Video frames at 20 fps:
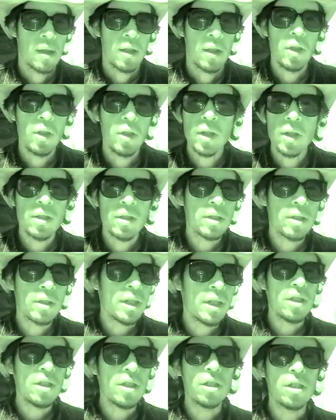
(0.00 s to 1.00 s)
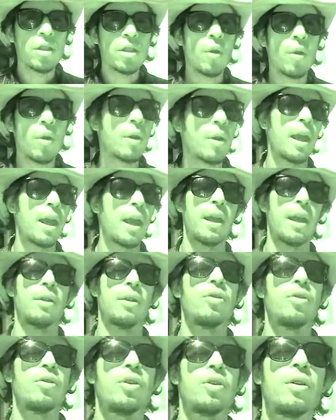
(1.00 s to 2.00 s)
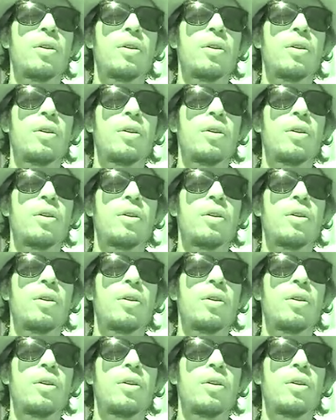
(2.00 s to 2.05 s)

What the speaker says: You can see Stonehenge, you